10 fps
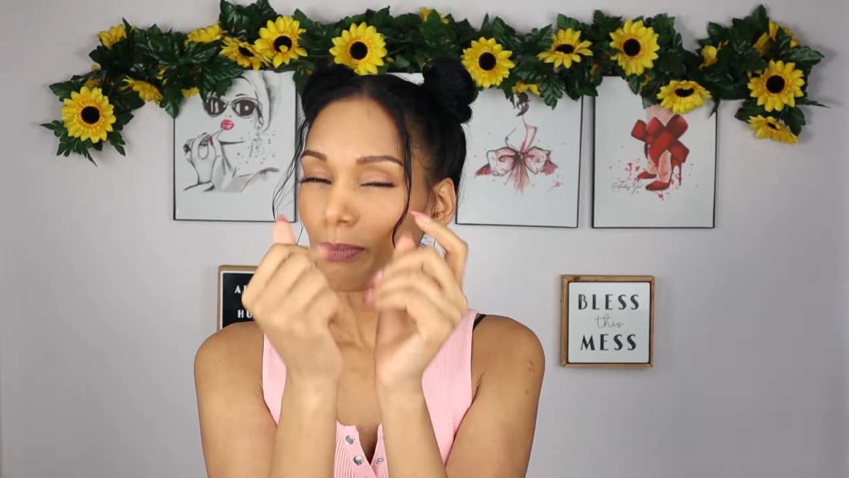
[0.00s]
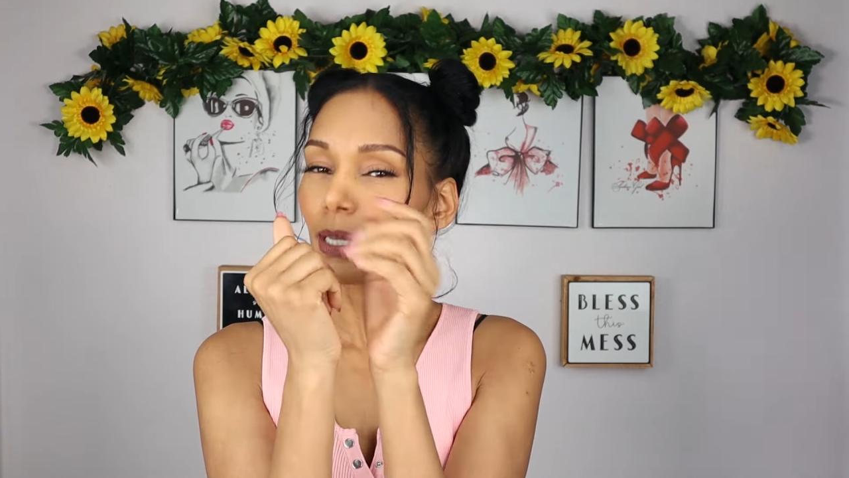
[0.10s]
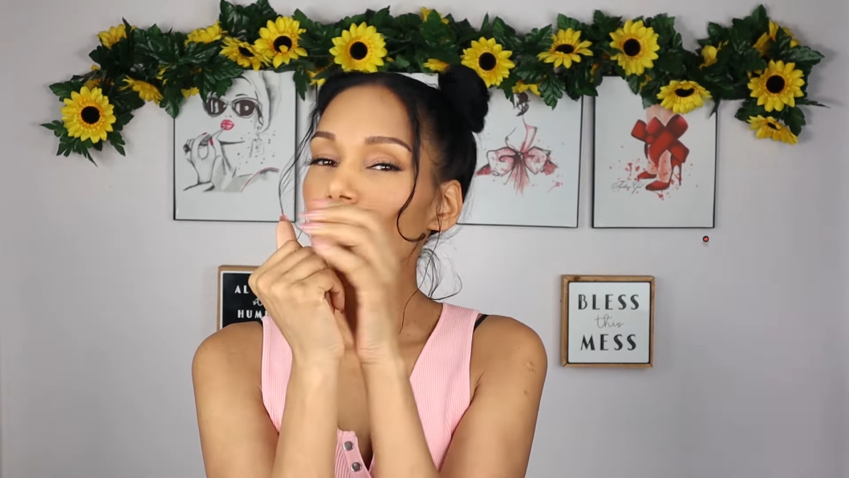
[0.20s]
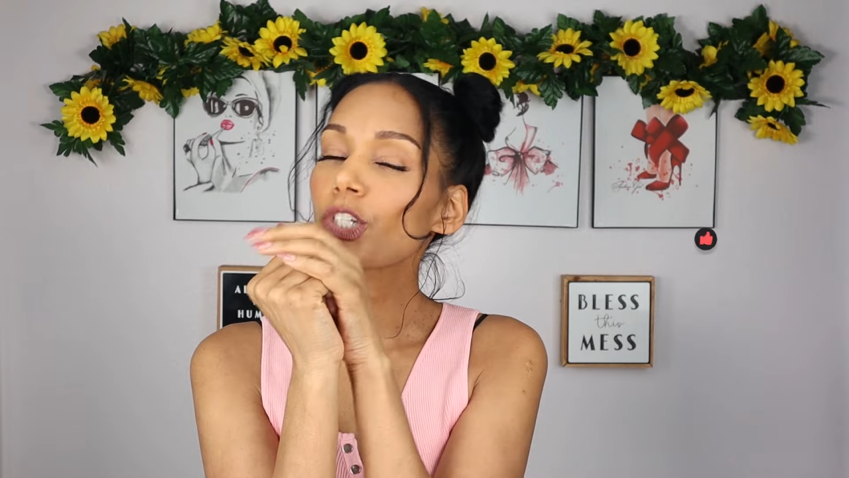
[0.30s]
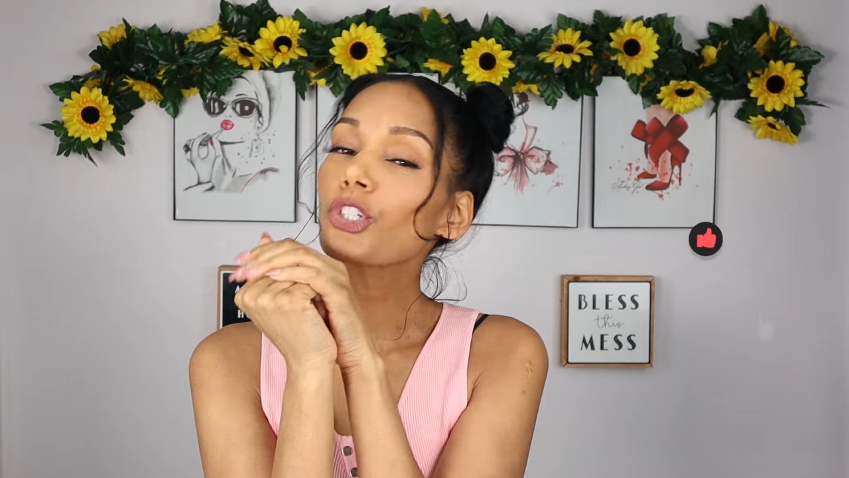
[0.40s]

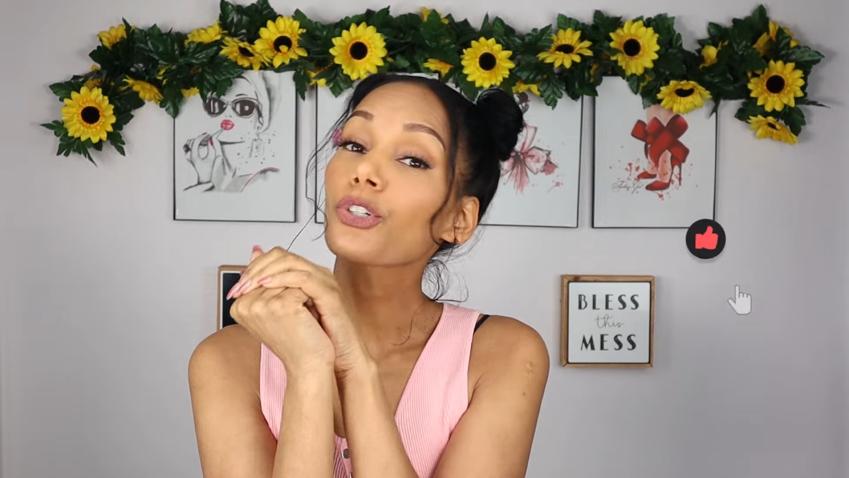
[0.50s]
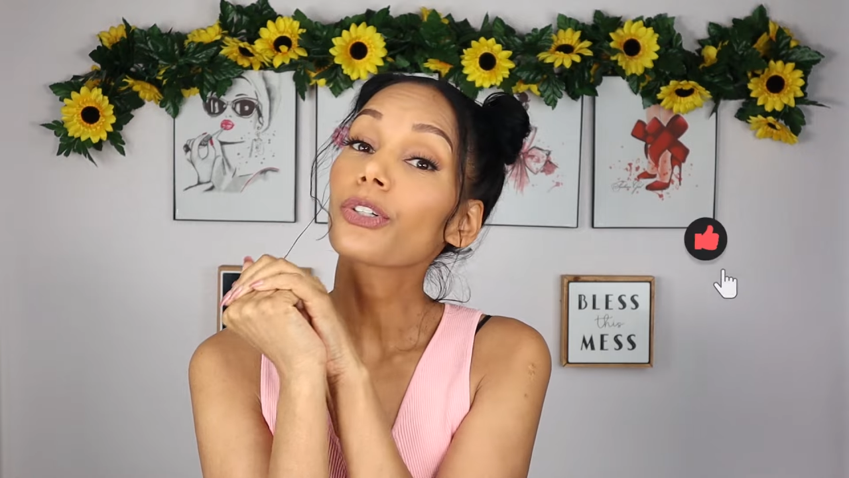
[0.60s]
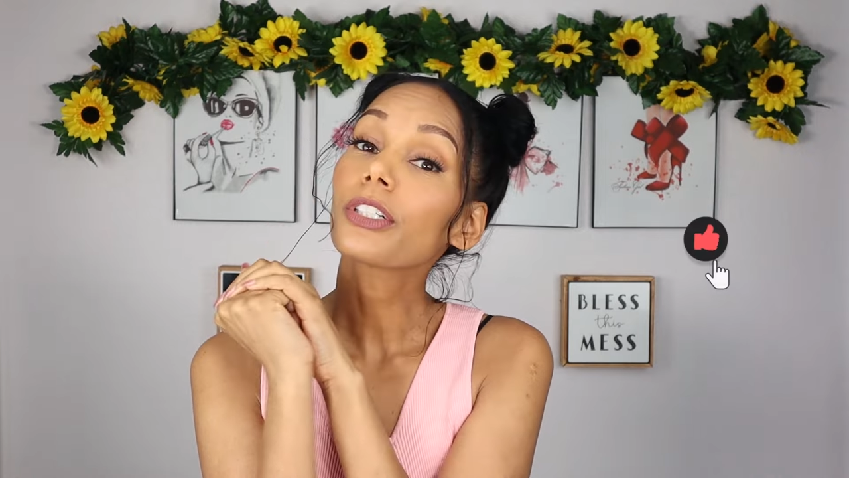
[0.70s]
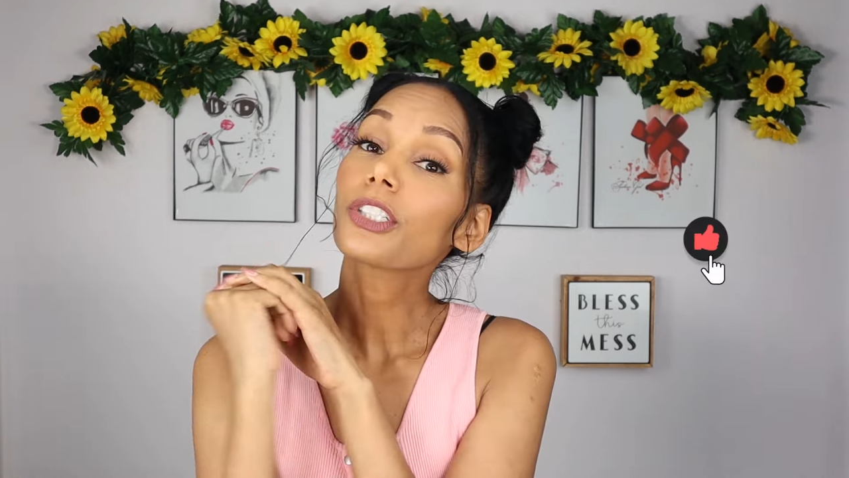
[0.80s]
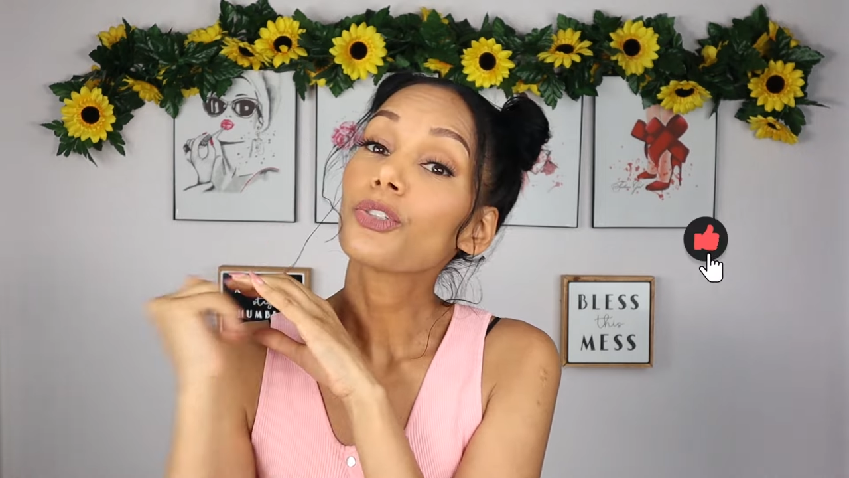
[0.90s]
make
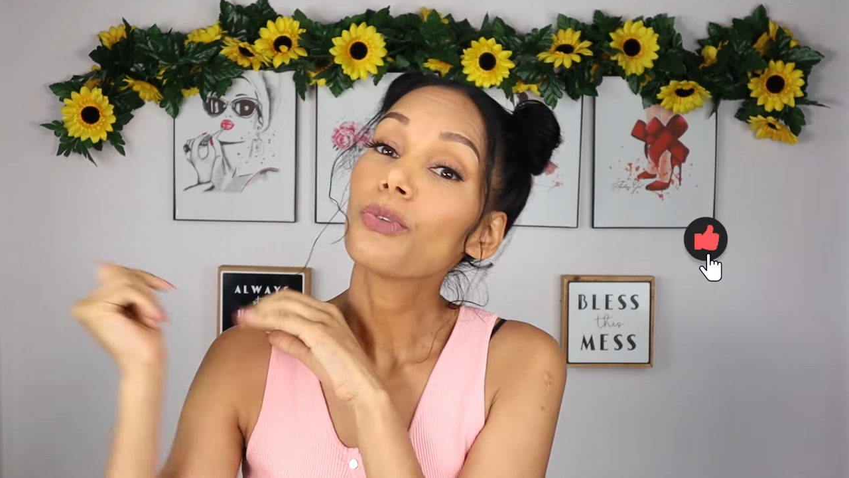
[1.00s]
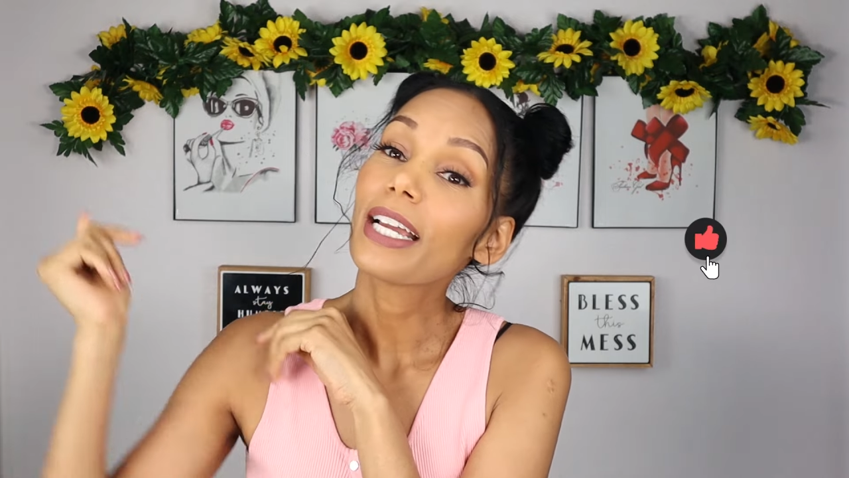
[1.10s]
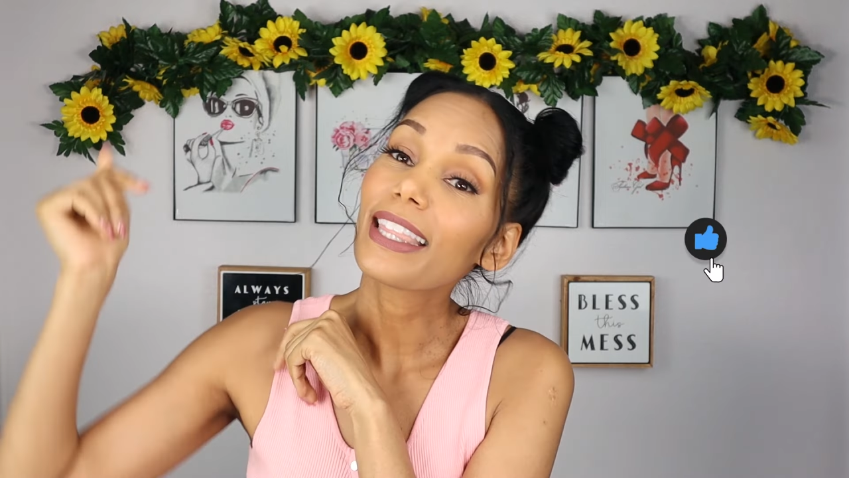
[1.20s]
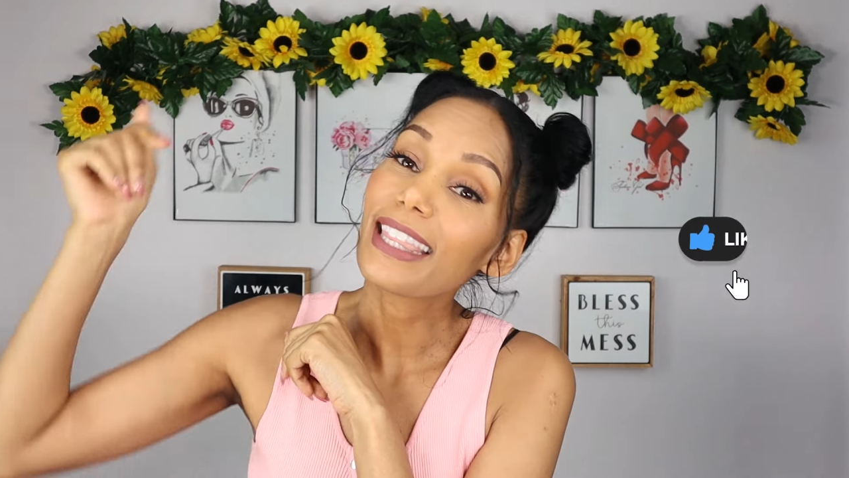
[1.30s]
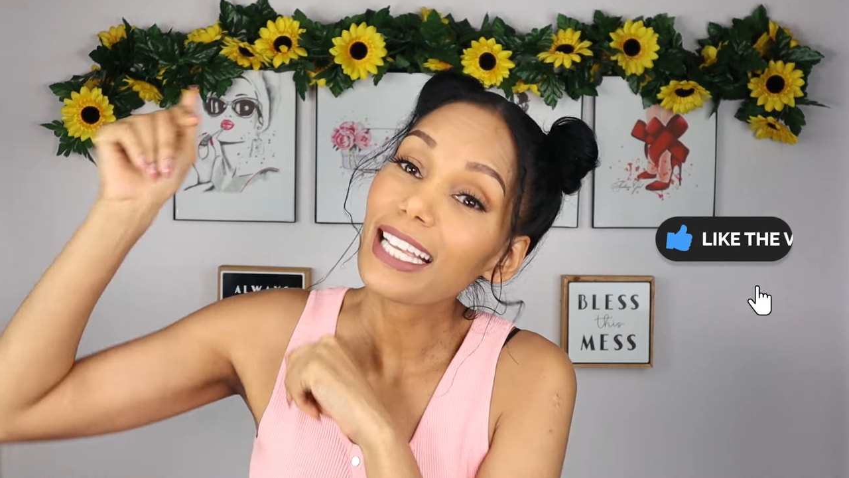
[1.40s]
sure you
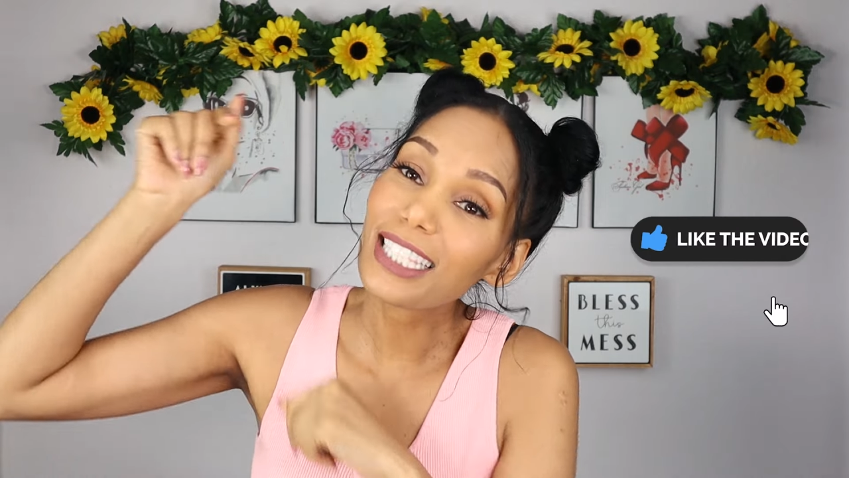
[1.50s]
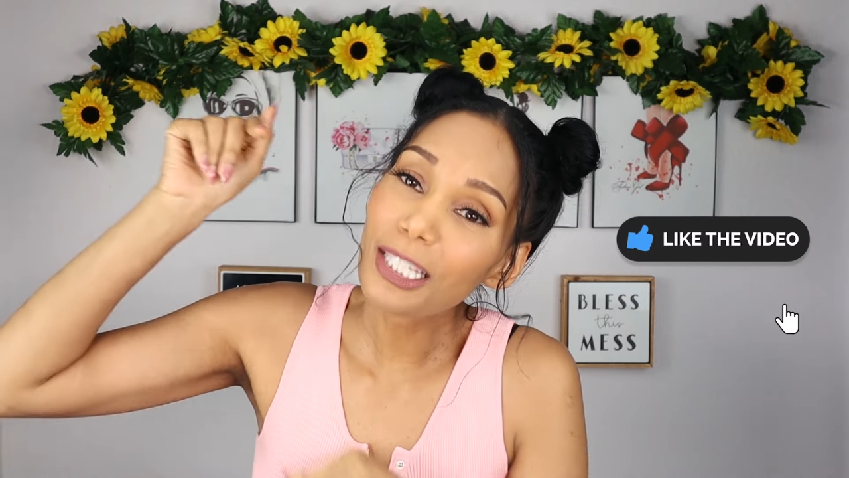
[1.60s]
hit that